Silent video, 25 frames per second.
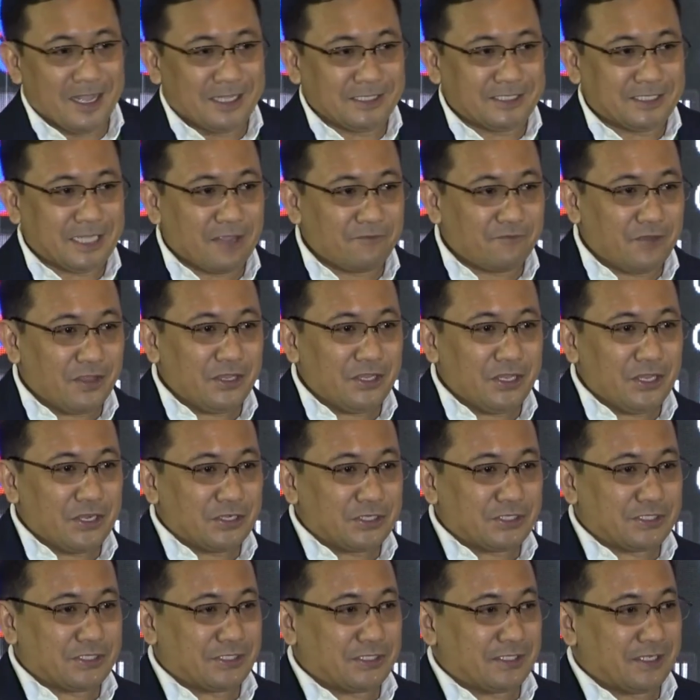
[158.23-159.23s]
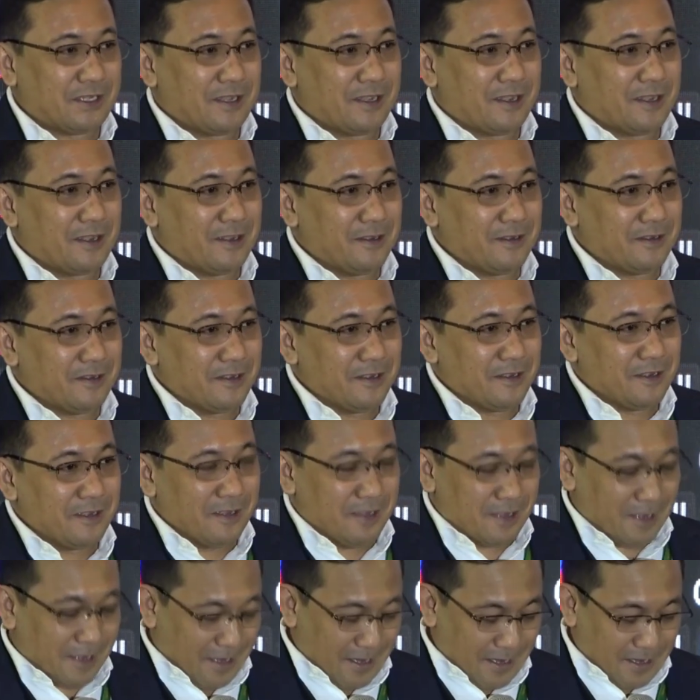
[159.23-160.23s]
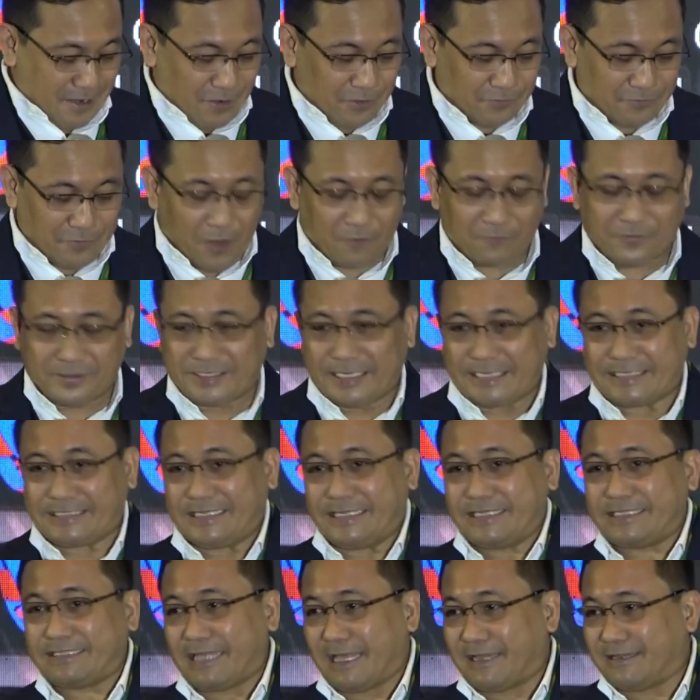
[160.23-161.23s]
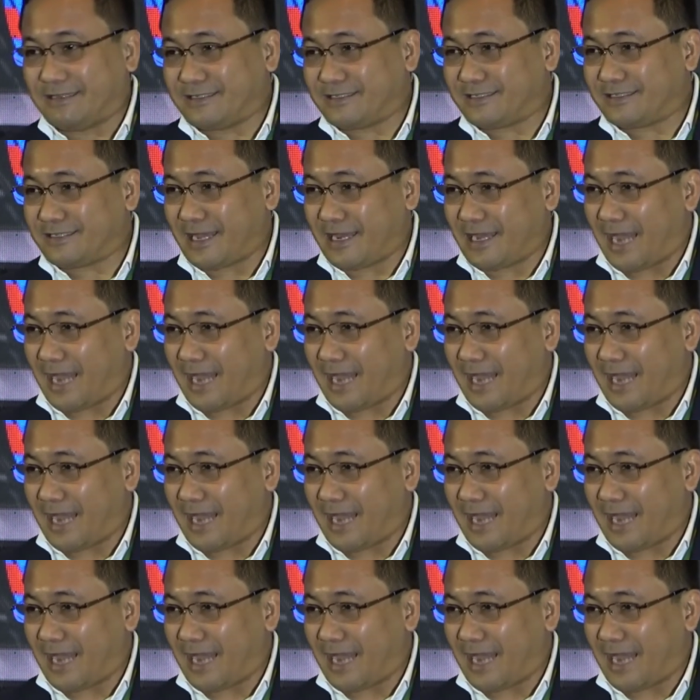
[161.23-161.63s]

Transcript: 7 years of its existence.